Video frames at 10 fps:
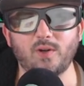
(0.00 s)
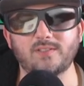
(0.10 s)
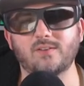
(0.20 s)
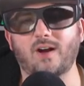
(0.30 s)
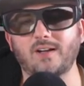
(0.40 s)

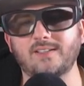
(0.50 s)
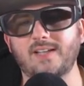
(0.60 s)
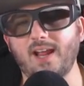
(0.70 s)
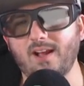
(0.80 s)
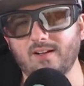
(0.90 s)
to hunt
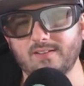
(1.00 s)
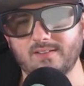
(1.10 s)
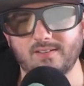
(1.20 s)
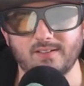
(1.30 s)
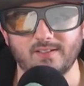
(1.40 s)

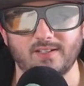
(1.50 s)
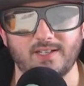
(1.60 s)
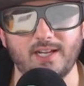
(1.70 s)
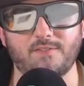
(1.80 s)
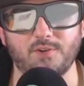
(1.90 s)
down
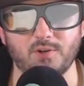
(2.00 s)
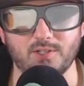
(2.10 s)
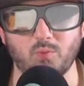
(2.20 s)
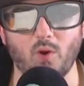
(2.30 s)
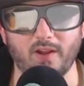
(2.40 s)
Nick
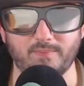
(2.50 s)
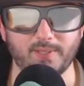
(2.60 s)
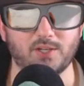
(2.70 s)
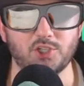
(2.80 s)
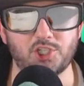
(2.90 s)
Fury's wife
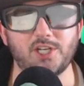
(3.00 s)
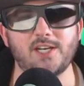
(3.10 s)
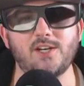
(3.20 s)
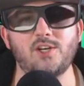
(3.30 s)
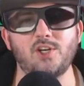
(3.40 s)
because she
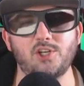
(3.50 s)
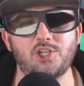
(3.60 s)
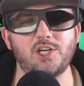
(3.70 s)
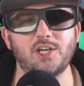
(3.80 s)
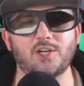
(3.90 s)
didn't do,
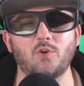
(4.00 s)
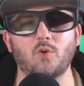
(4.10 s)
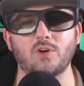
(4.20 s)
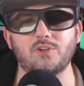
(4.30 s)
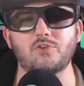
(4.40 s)
she
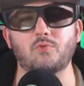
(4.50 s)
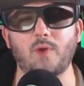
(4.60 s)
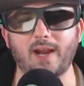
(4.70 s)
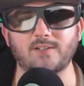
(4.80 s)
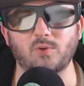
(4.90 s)
ignored a
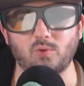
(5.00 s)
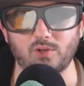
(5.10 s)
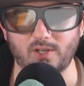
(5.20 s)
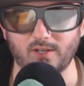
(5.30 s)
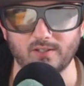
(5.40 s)
direct
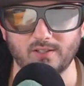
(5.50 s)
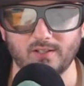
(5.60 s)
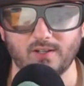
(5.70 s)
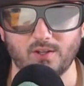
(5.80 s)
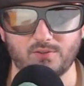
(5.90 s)
order
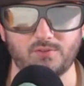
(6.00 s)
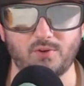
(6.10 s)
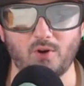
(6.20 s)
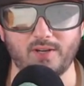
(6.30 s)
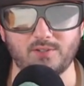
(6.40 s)
through
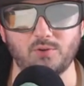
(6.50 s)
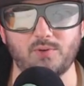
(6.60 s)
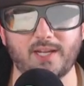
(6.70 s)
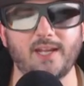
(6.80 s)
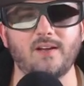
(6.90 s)
Rhodey to
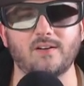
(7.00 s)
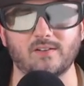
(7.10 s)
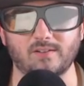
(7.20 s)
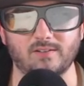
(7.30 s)
kill